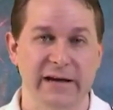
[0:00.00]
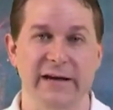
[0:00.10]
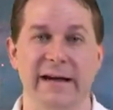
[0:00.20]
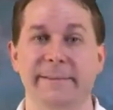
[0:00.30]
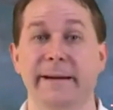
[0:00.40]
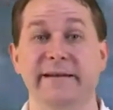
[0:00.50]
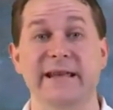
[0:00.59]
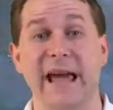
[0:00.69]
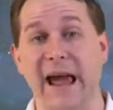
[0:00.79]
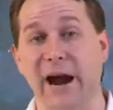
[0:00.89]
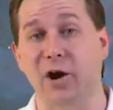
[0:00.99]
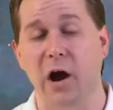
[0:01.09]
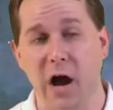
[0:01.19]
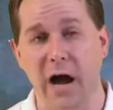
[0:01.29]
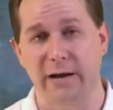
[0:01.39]
it makes the air
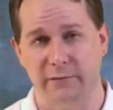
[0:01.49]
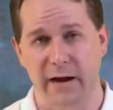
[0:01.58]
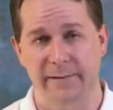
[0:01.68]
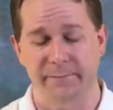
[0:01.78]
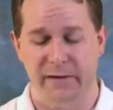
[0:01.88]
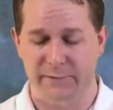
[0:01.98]
hot, right?